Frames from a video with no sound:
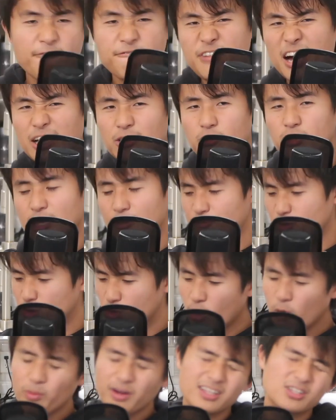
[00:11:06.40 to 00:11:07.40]
Finally, if you
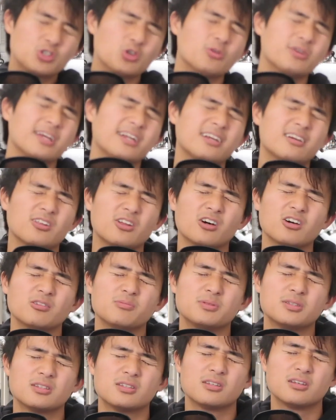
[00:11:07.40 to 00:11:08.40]
don't want to join any
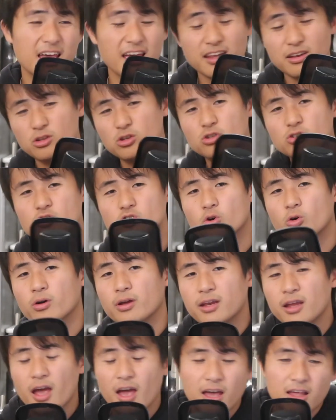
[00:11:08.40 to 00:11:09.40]
clubs, then you could
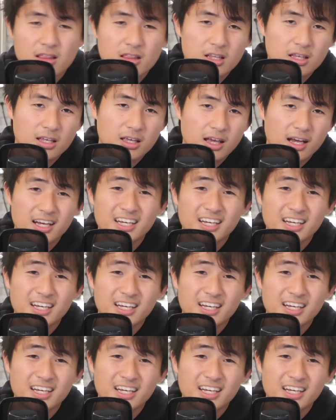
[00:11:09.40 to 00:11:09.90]
join the